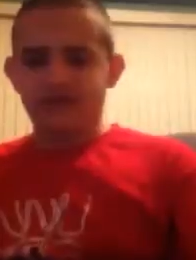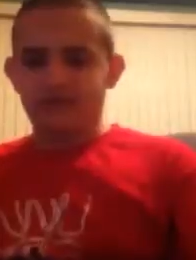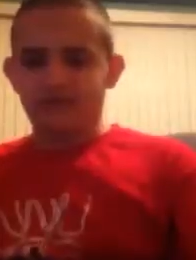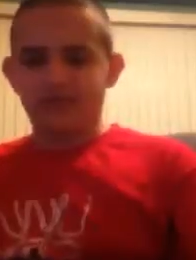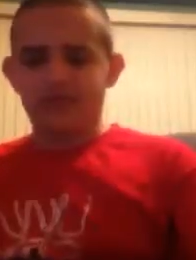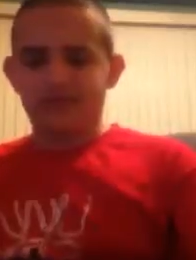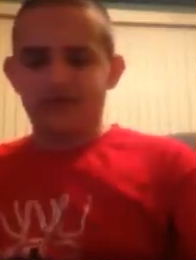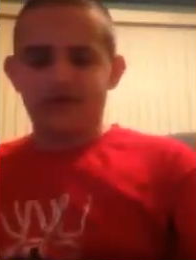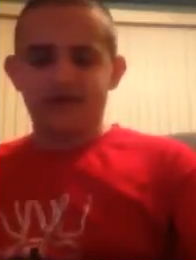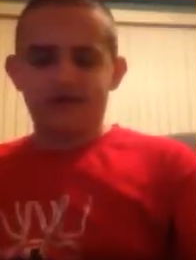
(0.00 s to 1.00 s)
really
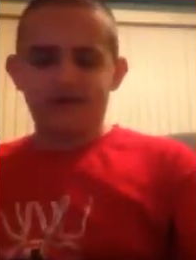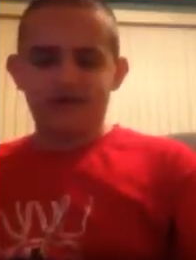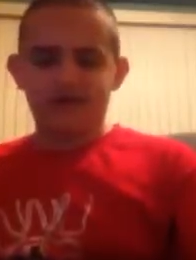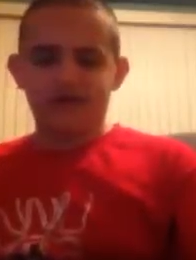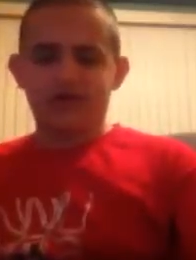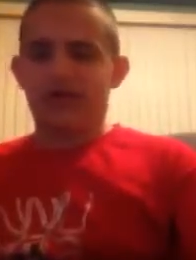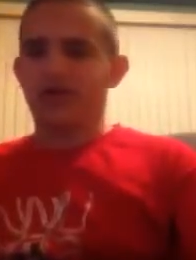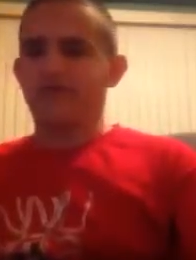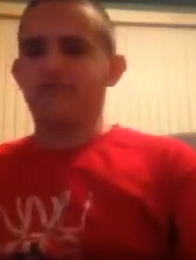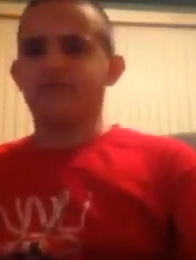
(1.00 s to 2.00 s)
bad.
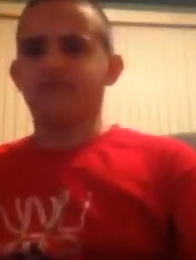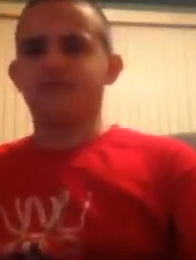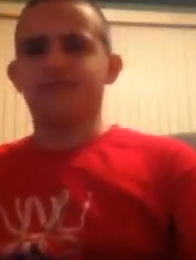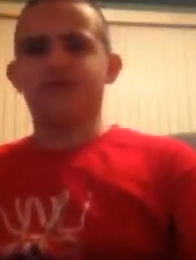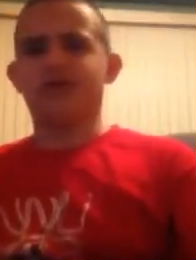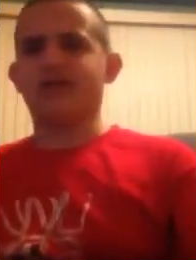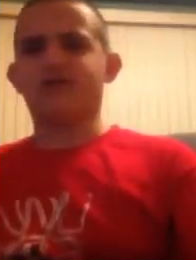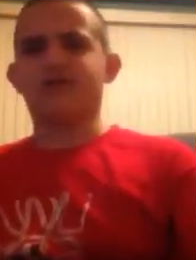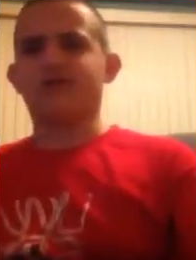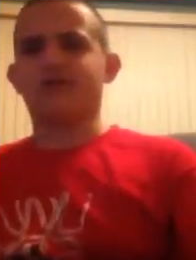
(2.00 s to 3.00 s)
Not a good day